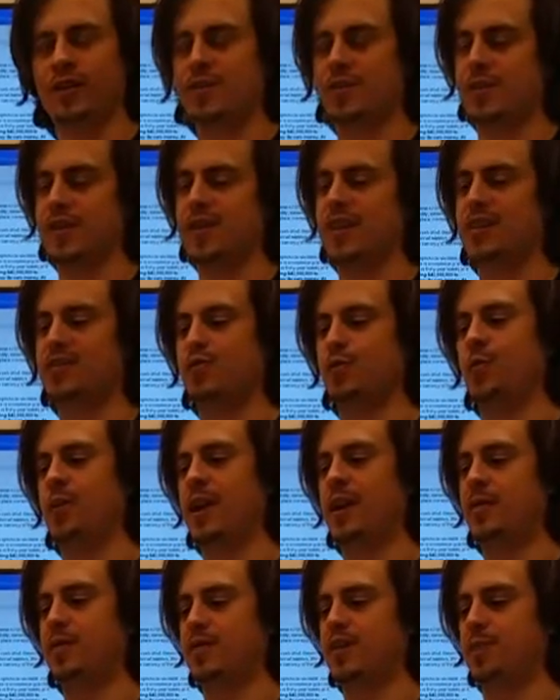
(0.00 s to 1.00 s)
to the central
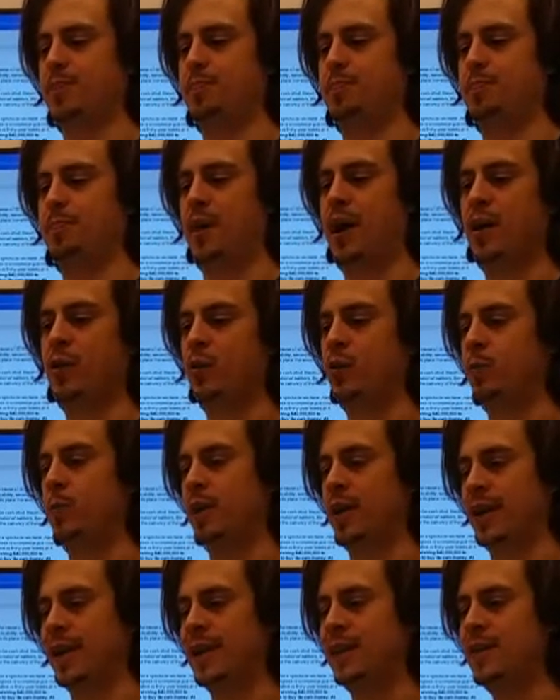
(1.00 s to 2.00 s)
bankers to borrow
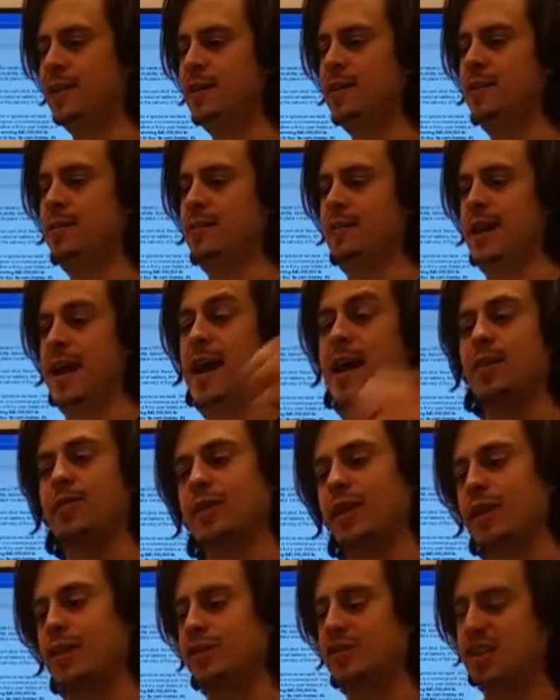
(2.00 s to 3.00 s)
money, now
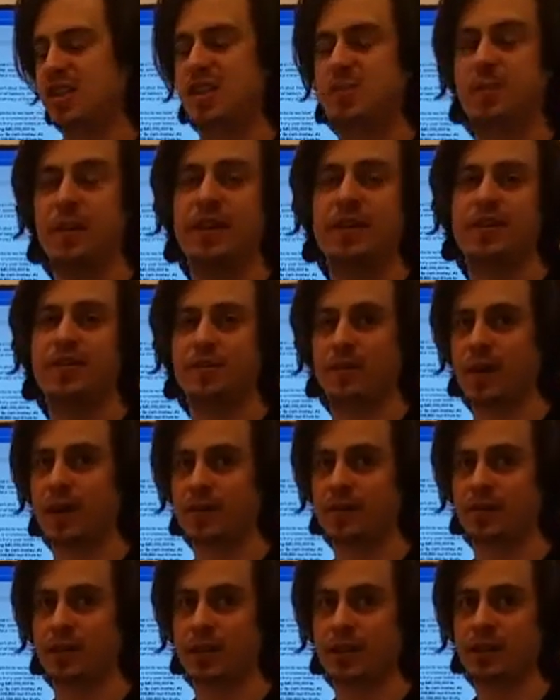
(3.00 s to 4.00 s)
they could just spend it
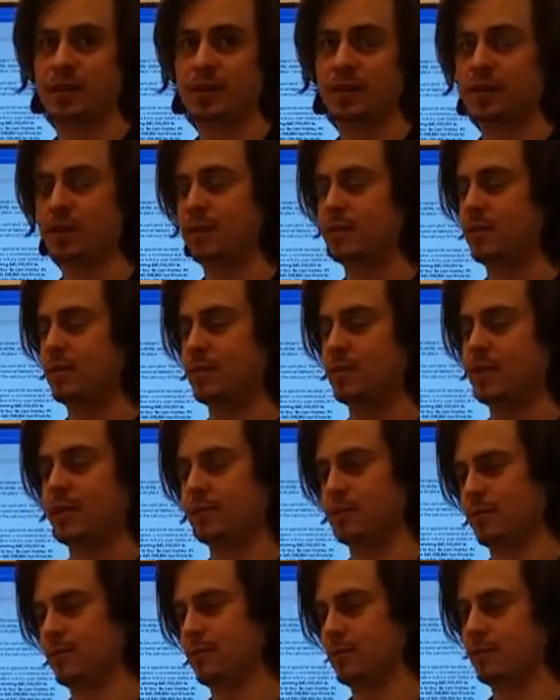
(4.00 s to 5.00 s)
directly
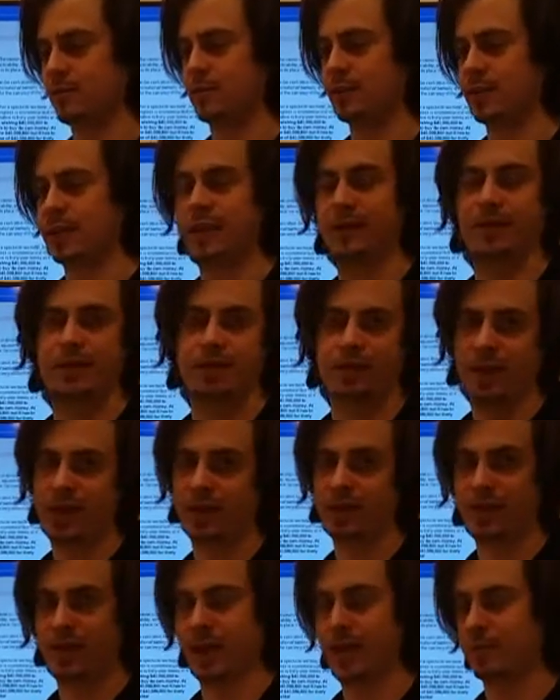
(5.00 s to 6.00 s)
and give it
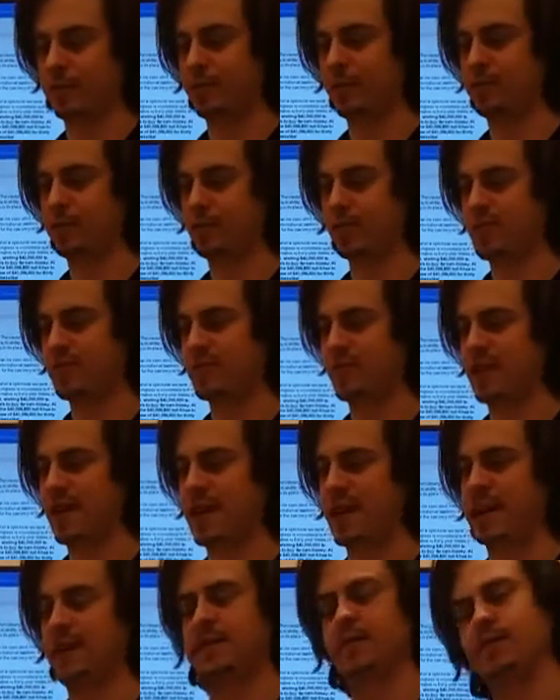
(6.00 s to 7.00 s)
directly to Henry Ford's
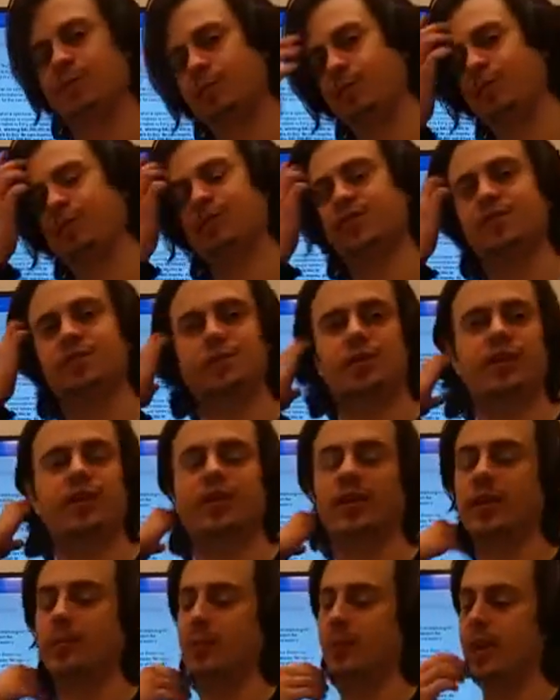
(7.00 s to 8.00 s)
plant in order to
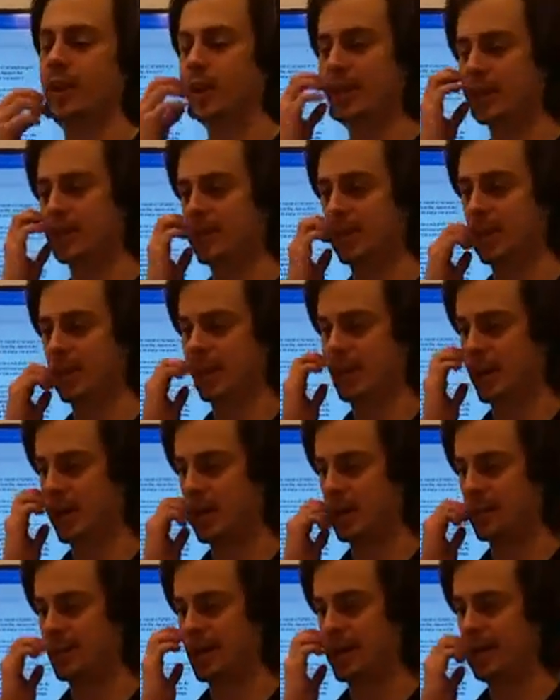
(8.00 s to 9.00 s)
circulate money into the
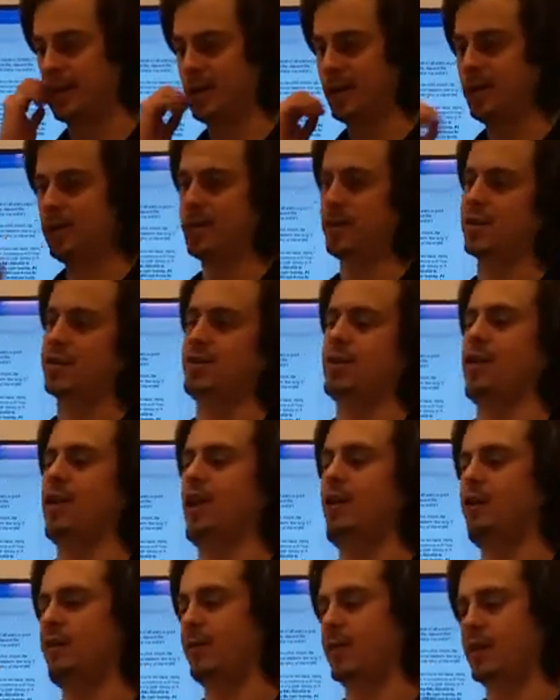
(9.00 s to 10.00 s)
economy. So the
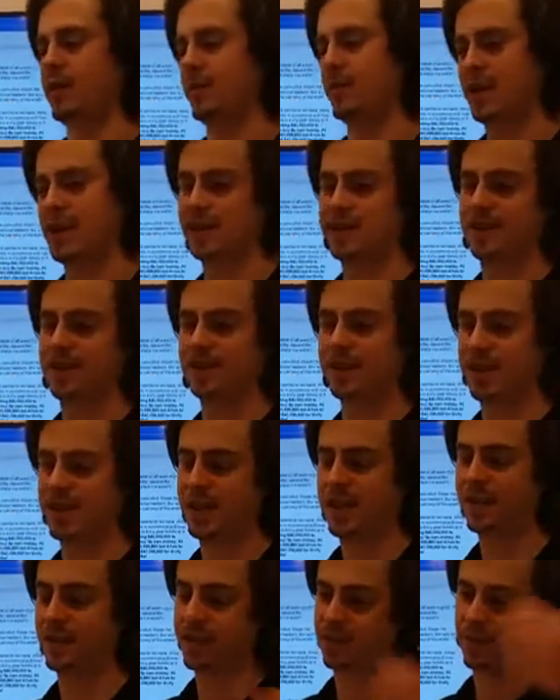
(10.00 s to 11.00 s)
government could basically
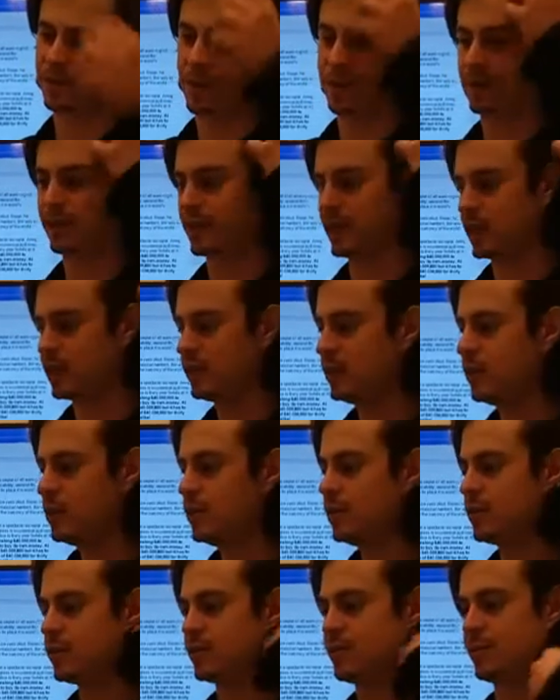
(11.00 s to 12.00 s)
just give it directly
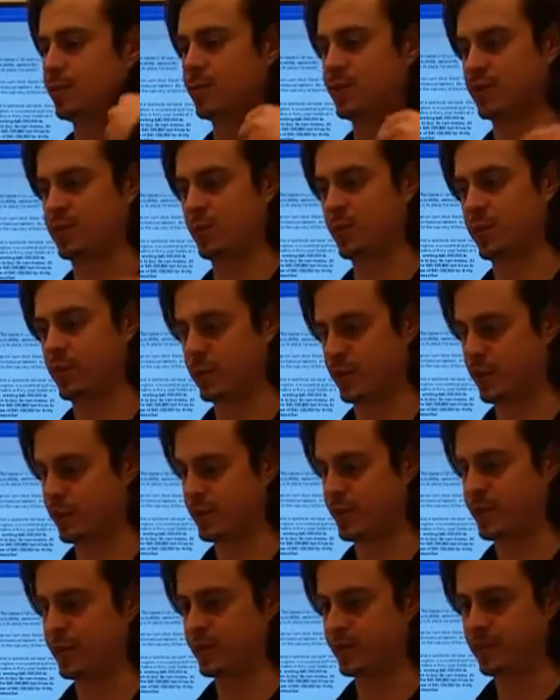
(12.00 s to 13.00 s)
to his
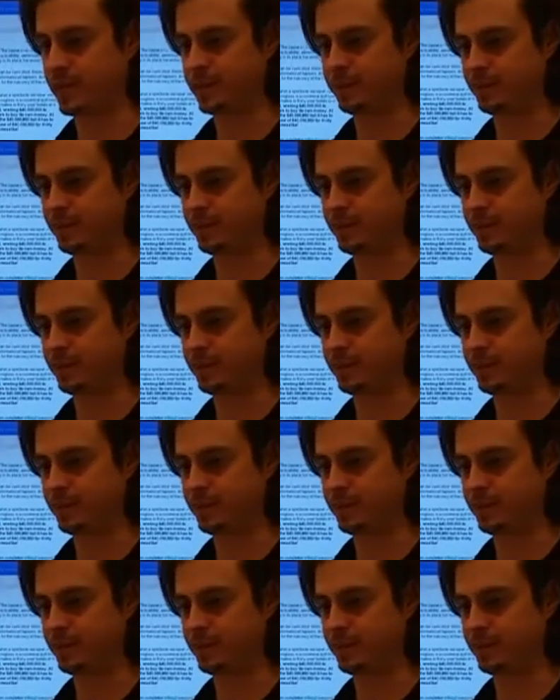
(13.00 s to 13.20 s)
workers.